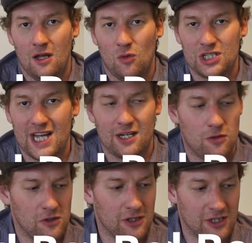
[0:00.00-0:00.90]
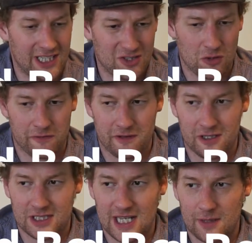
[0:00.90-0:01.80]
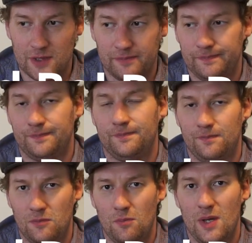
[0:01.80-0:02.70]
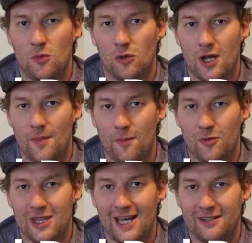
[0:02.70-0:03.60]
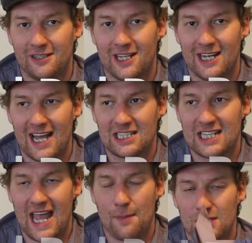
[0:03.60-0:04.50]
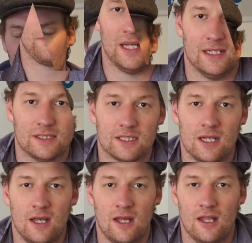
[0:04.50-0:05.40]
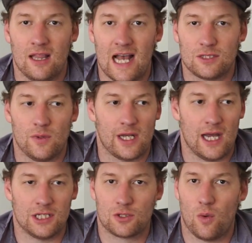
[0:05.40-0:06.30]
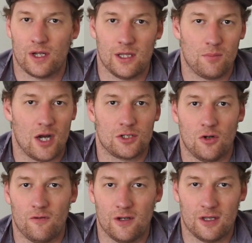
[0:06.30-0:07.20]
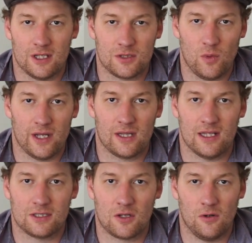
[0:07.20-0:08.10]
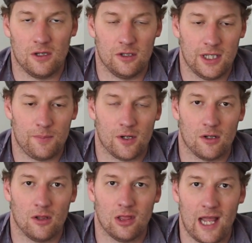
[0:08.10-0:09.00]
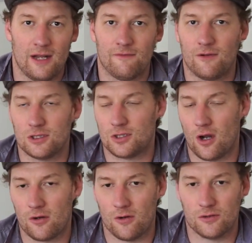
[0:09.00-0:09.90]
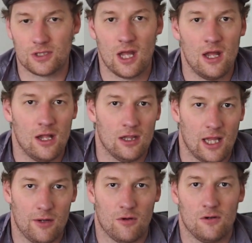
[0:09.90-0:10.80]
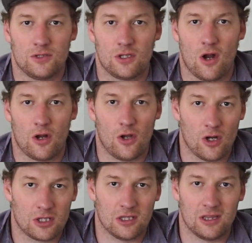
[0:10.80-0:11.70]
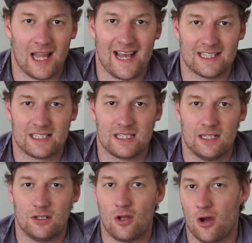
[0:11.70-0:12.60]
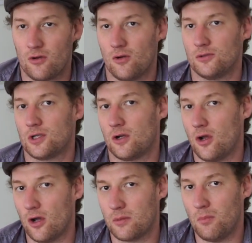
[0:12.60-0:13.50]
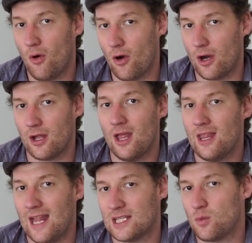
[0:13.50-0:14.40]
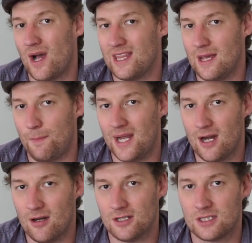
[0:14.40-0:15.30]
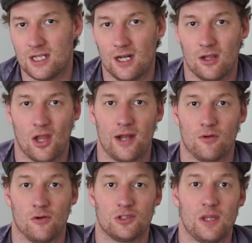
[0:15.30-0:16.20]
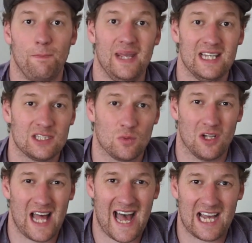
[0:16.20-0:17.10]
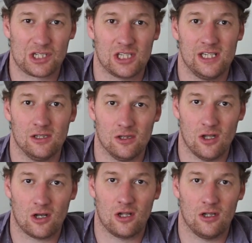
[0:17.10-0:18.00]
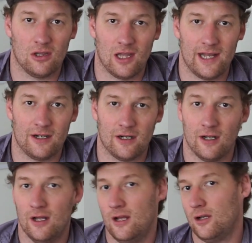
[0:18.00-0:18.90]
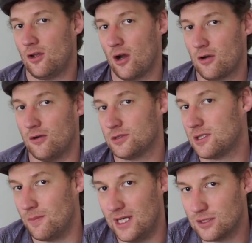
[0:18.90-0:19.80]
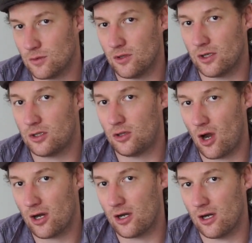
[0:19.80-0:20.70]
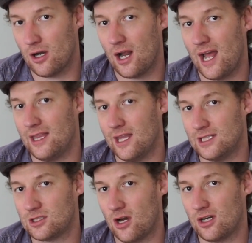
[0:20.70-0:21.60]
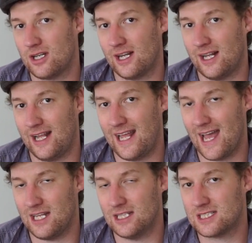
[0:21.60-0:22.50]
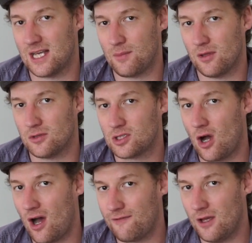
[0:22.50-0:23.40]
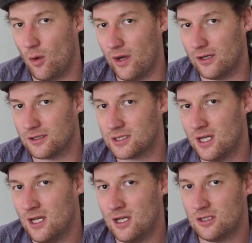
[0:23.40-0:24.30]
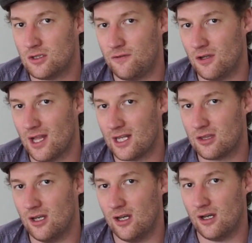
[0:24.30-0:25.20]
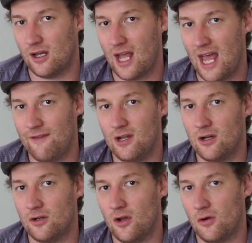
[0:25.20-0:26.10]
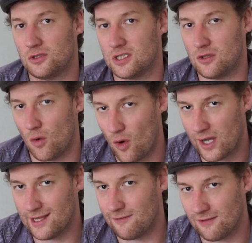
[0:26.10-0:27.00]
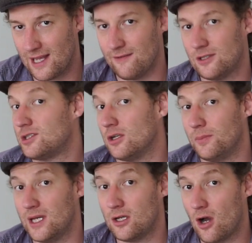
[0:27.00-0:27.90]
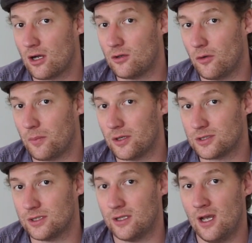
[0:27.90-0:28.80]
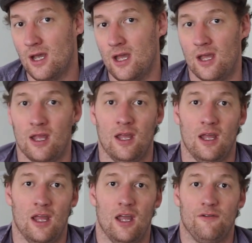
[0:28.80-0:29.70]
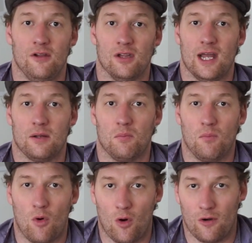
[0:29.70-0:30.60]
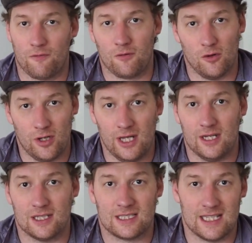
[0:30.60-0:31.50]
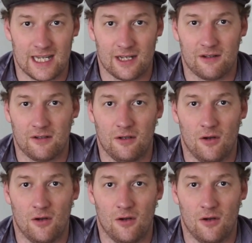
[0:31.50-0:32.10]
Wish I had a cool little intro for this segment. Maybe we'll come up with that in the next episodes. Last week I just quickly brushed over it. This week let's go a little deeper. Light versus dark roast. Light roasts are cooked less, dark roasts are cooked more. That's why the appearance in a light roast, the beans will actually look lighter. Dark roast, the beans will look darker and they start to get you some of those coffee oils. So if you like the heavier notes and the oily flavors, you'll be a dark note person. If you like more fruity and acidic